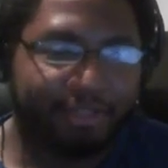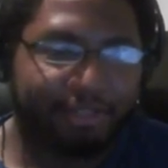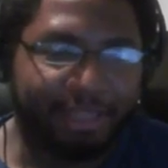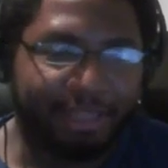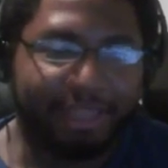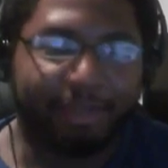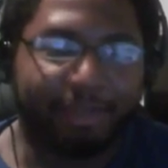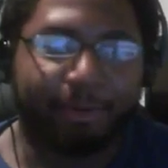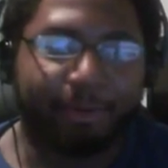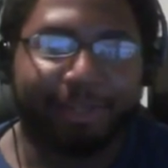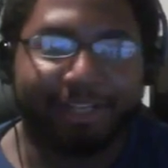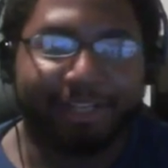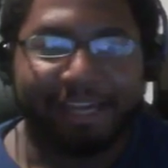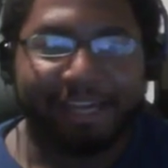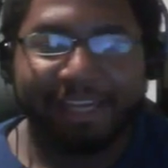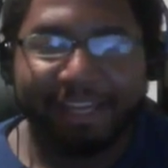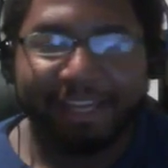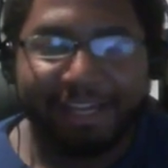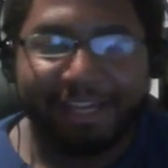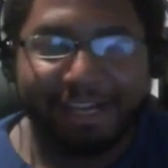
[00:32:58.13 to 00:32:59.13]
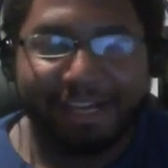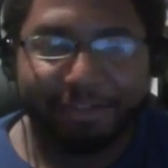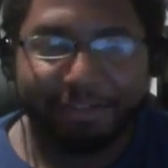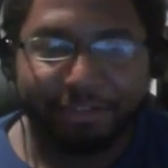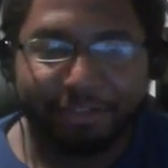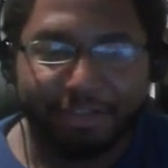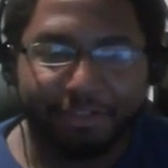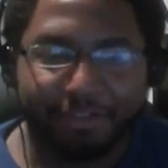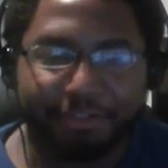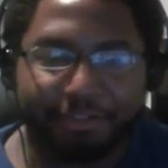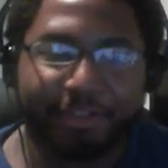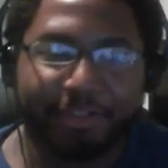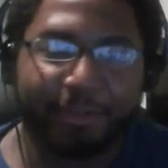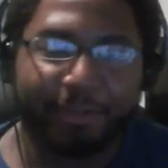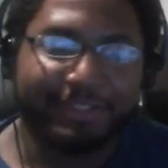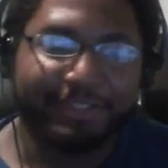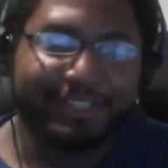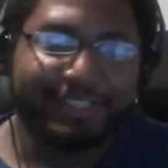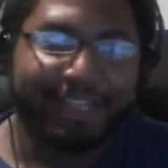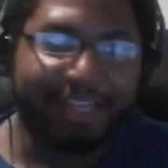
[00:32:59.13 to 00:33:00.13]
when Aegon conquered, it
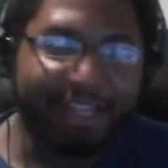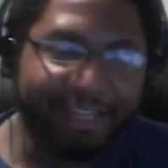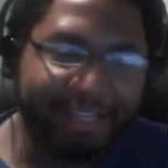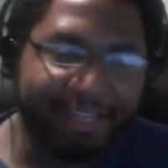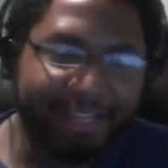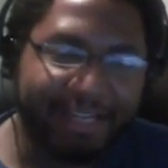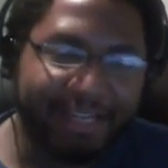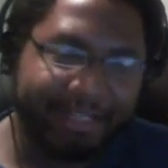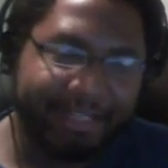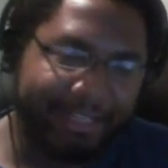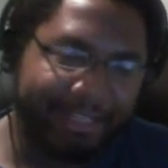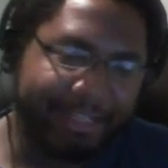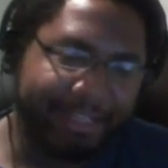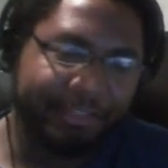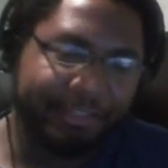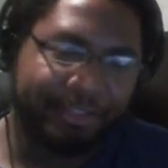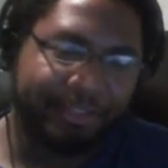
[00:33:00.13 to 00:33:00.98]
was Aegon and his